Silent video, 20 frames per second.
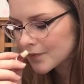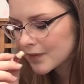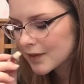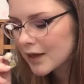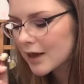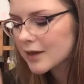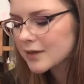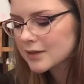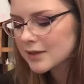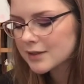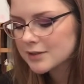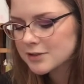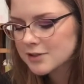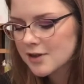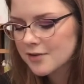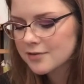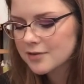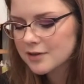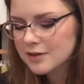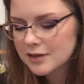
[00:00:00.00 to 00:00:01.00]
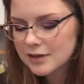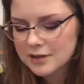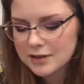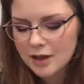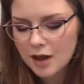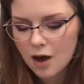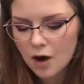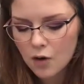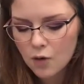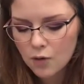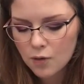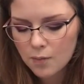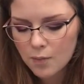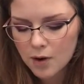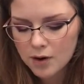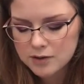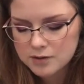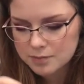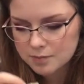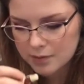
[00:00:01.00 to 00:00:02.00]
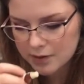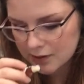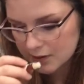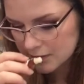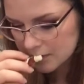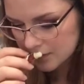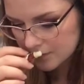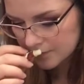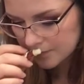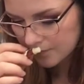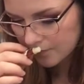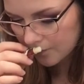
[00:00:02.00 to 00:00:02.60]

yeah, there's definitely the oak moss base.